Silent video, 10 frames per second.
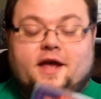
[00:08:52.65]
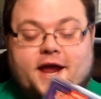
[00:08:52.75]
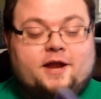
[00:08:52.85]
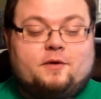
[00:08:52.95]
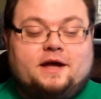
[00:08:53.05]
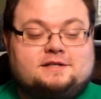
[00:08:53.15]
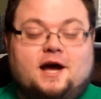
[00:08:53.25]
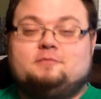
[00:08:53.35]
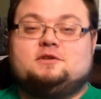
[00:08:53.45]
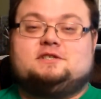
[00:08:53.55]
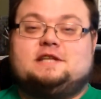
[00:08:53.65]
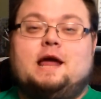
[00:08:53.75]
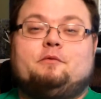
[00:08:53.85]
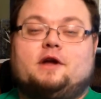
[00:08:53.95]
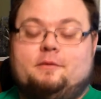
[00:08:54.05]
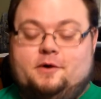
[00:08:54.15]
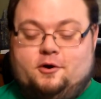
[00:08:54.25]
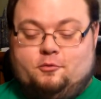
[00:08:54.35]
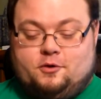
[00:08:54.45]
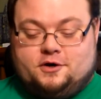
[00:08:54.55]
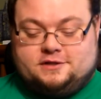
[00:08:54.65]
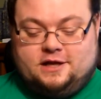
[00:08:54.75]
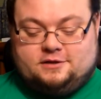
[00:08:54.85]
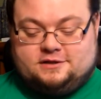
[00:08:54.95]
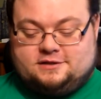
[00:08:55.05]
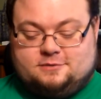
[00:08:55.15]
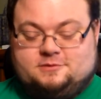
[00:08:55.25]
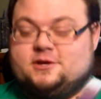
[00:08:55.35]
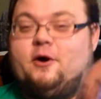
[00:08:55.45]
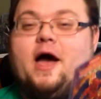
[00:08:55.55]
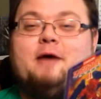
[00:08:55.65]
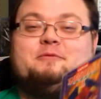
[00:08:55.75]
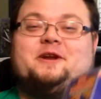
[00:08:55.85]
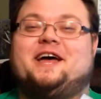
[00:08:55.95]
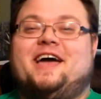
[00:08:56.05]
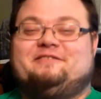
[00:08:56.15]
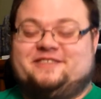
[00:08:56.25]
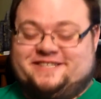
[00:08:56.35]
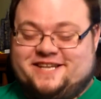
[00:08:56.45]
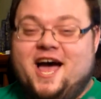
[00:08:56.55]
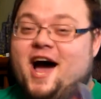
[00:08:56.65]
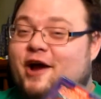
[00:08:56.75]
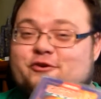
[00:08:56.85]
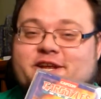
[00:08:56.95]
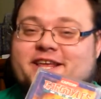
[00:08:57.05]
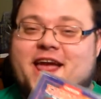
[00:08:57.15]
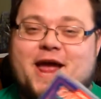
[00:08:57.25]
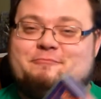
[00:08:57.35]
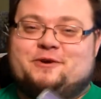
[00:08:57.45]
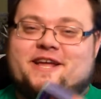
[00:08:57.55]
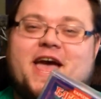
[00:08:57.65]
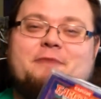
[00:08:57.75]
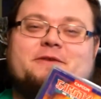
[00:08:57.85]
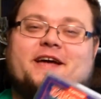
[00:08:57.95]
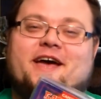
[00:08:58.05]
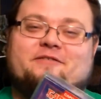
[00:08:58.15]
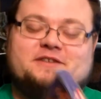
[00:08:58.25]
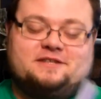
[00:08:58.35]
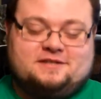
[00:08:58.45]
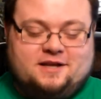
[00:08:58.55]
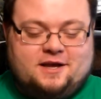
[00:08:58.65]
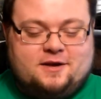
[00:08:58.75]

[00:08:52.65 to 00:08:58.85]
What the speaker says: Anyways, I'm just stammering on my own words now just because I'm so happy that I have this. I really am pretty happy that I have this.